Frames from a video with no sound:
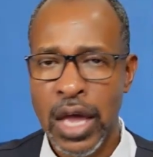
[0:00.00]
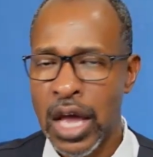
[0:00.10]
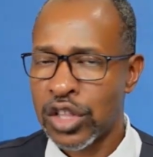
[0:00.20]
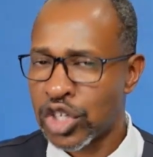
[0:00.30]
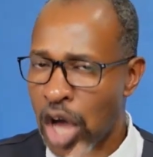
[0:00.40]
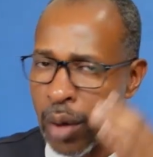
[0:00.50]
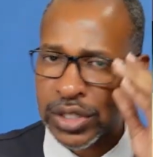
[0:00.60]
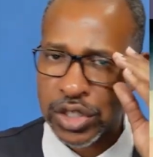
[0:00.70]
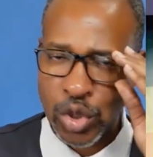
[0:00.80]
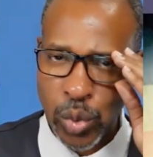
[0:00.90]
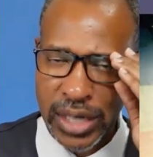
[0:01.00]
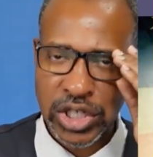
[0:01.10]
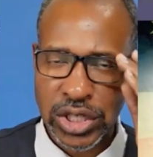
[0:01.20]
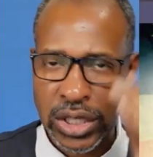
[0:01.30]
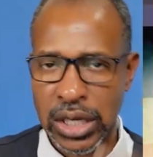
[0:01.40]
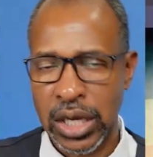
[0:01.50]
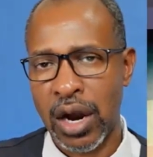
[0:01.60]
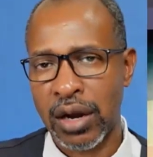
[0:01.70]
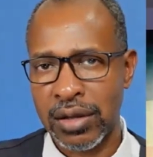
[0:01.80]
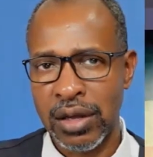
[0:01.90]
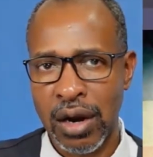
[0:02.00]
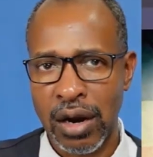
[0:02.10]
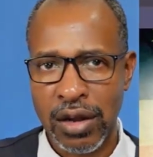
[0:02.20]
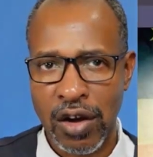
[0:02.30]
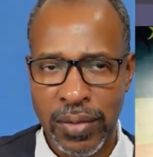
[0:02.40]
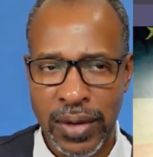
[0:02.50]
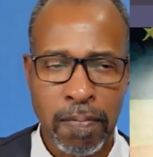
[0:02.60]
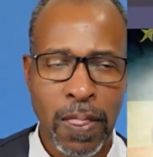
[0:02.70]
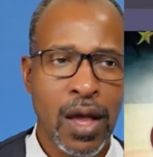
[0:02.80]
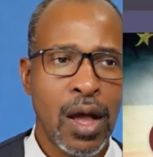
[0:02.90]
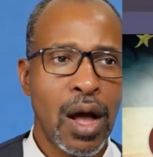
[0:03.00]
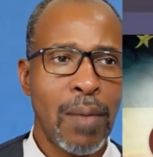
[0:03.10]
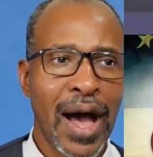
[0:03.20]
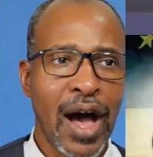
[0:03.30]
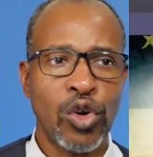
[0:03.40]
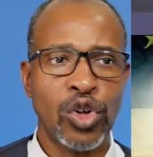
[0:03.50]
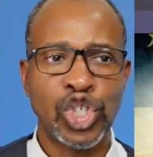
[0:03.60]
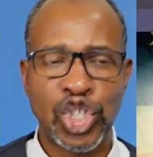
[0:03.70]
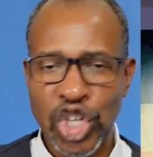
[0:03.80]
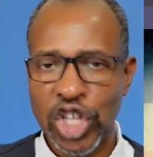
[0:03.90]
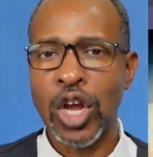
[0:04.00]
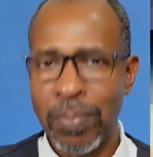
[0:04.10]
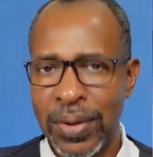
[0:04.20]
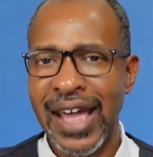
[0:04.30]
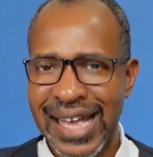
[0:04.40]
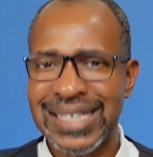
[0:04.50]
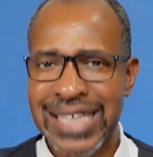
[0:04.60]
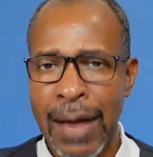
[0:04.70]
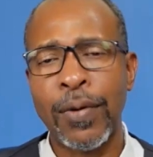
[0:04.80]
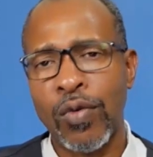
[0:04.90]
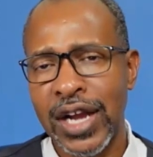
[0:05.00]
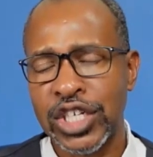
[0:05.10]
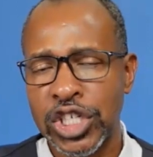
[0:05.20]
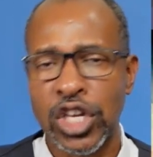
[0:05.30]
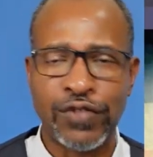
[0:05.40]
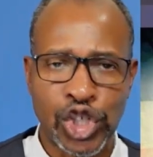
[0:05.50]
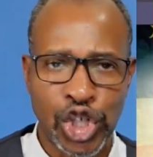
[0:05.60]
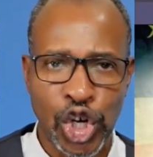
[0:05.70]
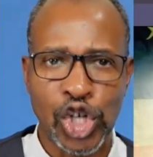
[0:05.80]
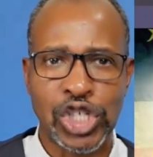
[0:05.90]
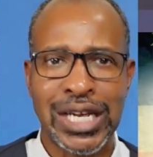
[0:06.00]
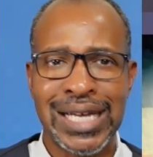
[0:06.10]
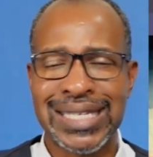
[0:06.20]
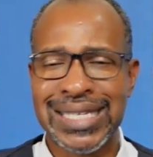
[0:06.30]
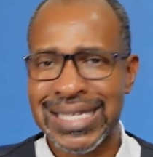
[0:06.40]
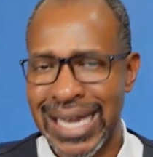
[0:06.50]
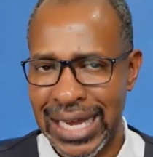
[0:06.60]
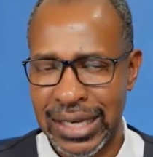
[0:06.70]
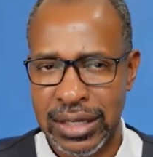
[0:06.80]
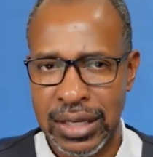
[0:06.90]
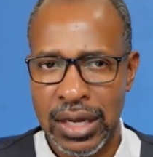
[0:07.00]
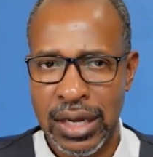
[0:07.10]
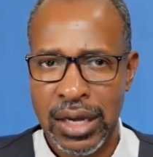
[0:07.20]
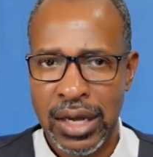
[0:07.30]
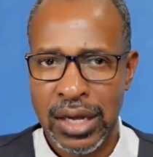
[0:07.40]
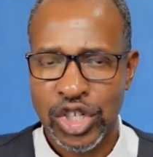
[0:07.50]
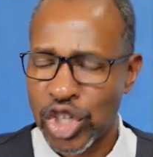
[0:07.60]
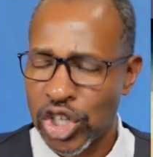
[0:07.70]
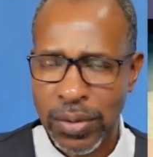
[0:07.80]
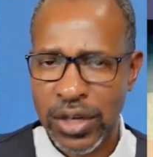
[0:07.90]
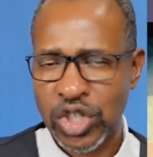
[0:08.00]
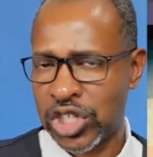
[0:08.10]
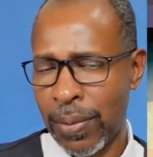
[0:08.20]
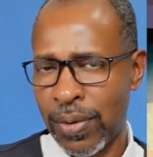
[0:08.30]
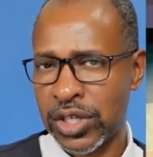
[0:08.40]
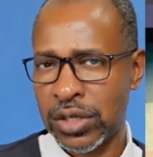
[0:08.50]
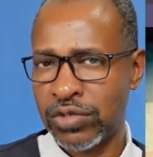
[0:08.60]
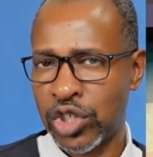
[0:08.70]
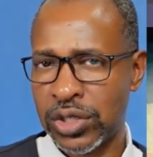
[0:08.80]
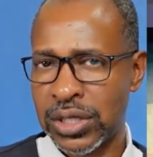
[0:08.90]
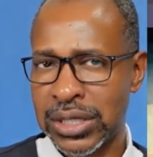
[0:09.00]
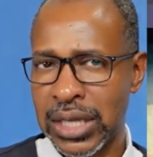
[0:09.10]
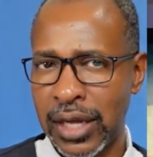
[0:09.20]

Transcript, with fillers: There's always this question in our in our government about should there be a separation of church and state? Should there be a separation of church and state?